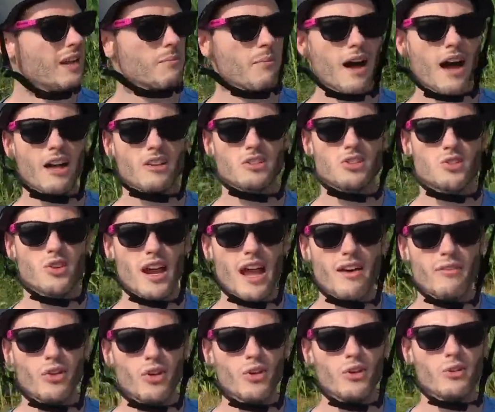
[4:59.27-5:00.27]
miles
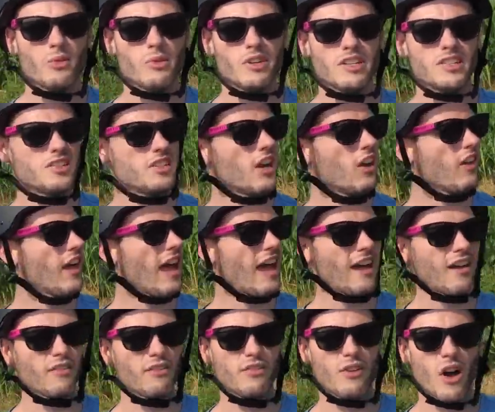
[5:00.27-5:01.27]
traveled. We still
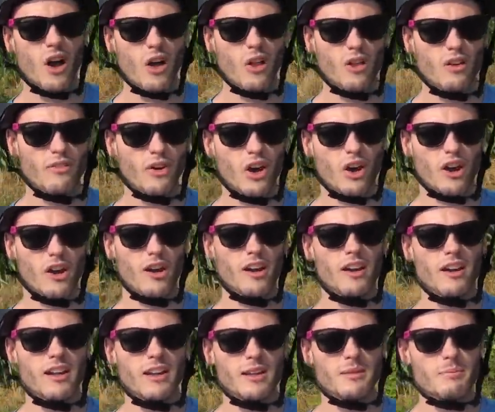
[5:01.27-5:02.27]
have all of our
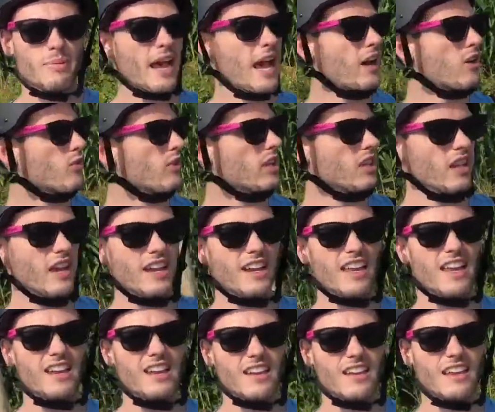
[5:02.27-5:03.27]
battery light
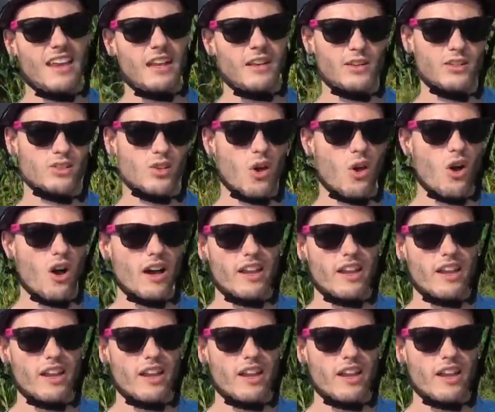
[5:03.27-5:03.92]
indicators on,